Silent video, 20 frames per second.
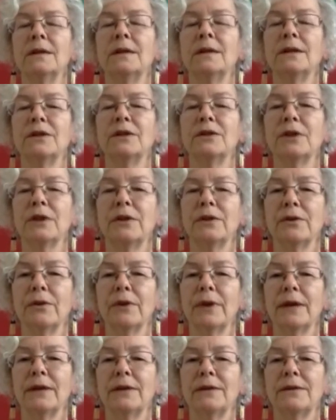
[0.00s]
they share their
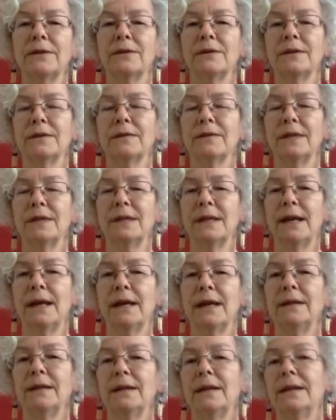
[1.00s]
gratitudes of the
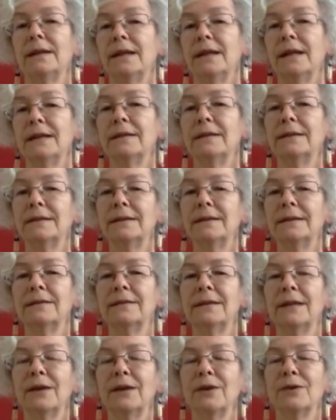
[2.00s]
day, and then
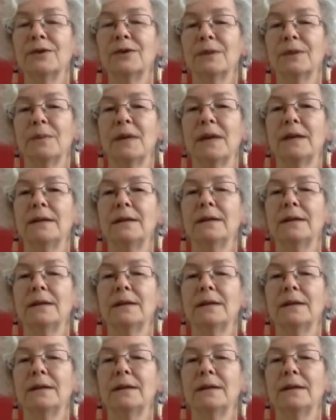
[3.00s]
they go to bed.